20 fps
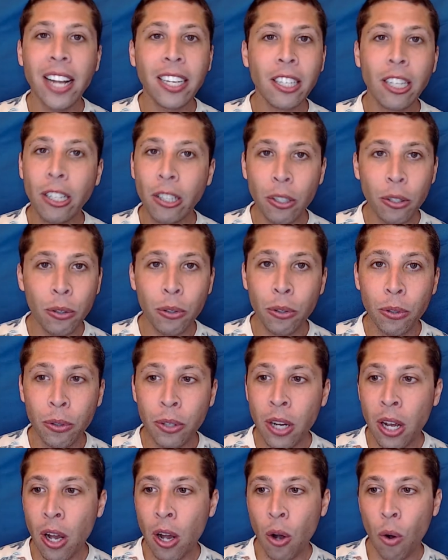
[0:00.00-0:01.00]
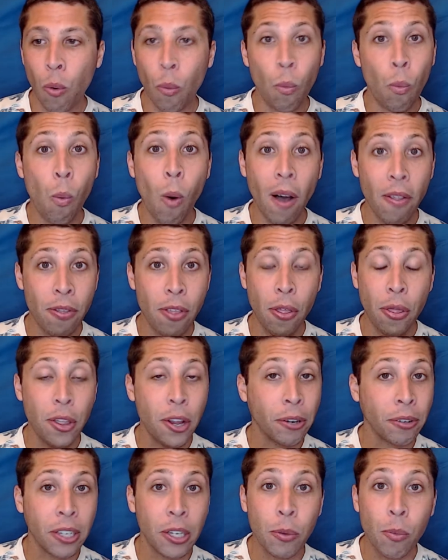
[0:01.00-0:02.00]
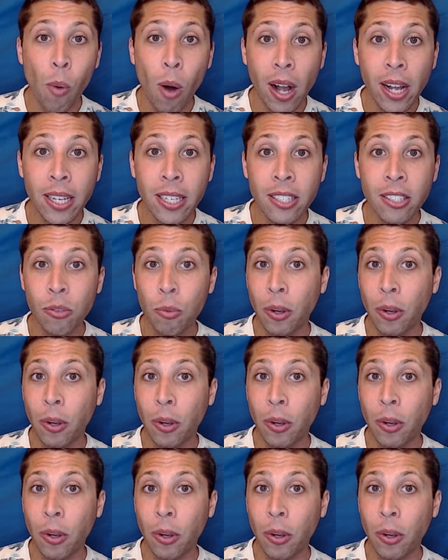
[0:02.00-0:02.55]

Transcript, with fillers: include what the theory was,